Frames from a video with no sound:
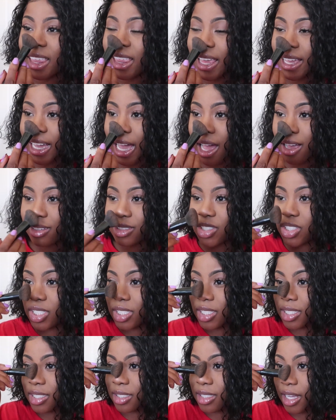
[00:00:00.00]
like, I was
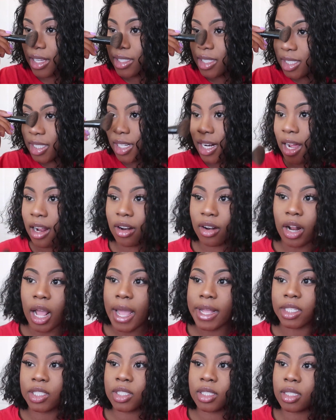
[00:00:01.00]
just disgusted. I don't know,
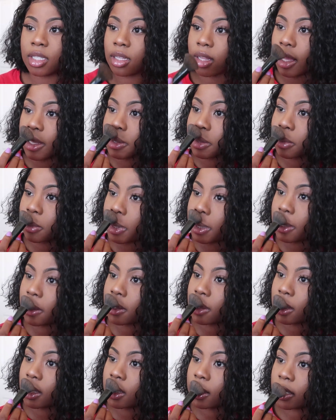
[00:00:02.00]
I just didn't like the way
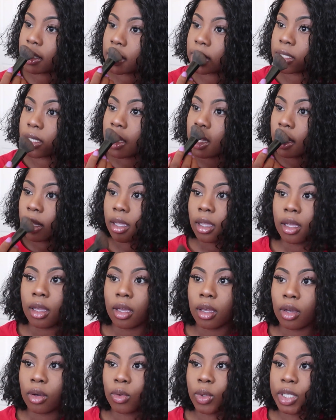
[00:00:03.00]
it looked,
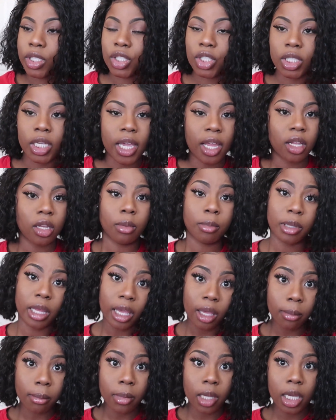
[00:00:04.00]
which, can you
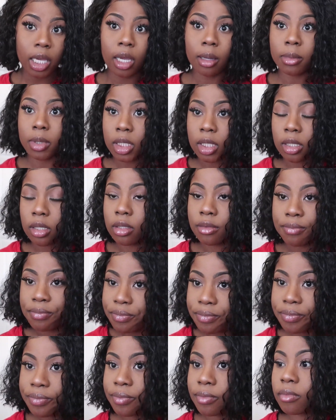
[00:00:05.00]
blame me? I mean,
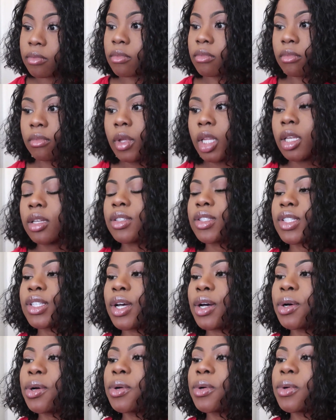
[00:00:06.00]

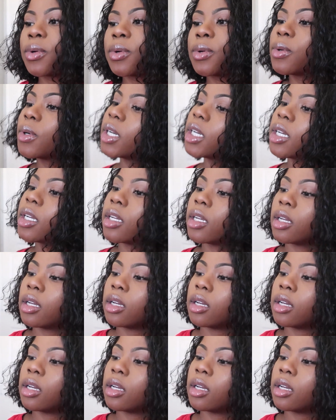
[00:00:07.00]
so